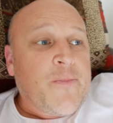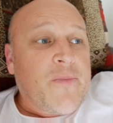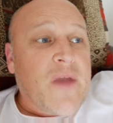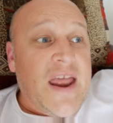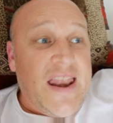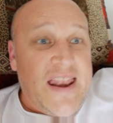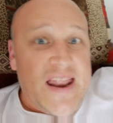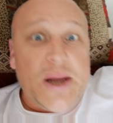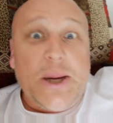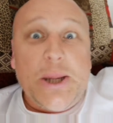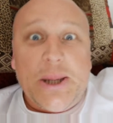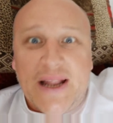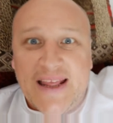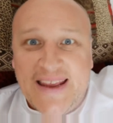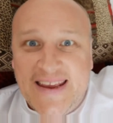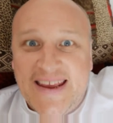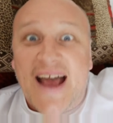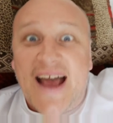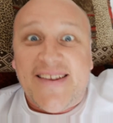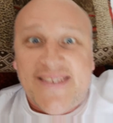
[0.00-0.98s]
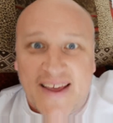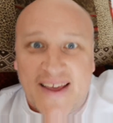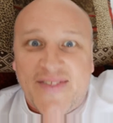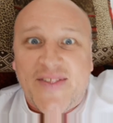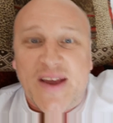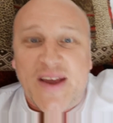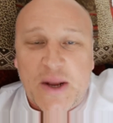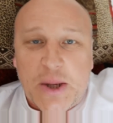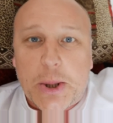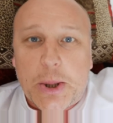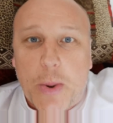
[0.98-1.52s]
initially, yes, I
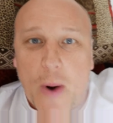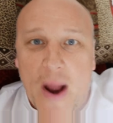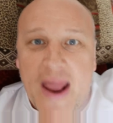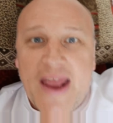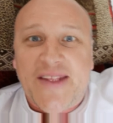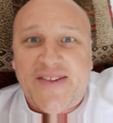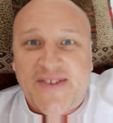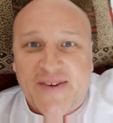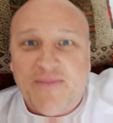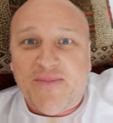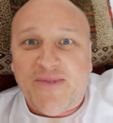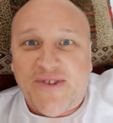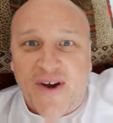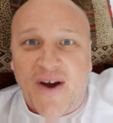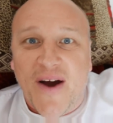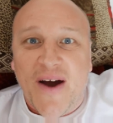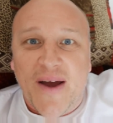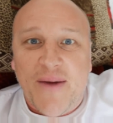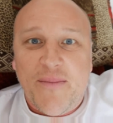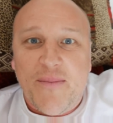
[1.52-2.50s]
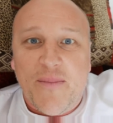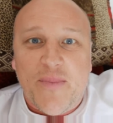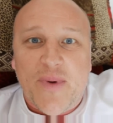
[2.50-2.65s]
think, trade some time,